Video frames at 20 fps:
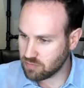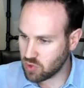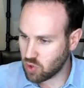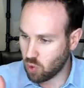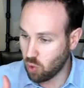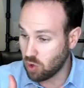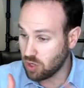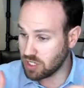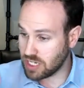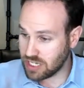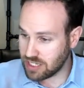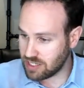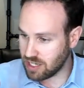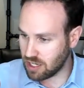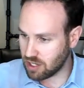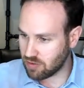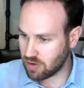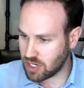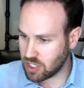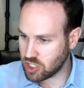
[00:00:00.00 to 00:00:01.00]
or
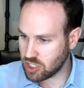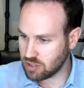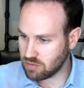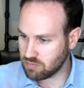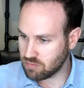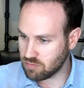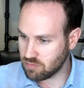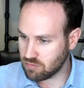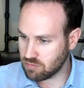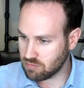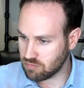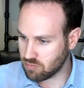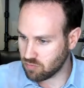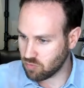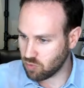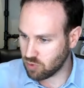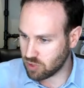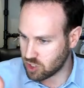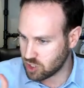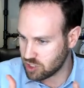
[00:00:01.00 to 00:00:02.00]
deceleration
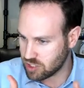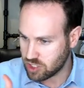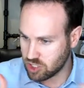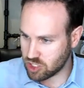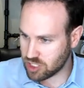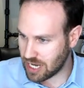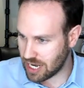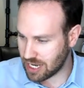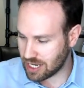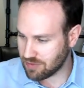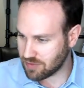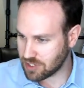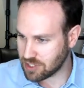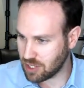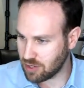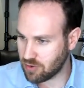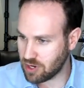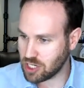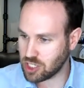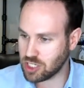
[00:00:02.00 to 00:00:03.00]
which is just negative
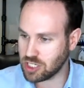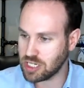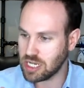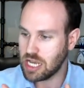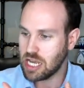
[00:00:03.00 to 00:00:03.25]
acceleration.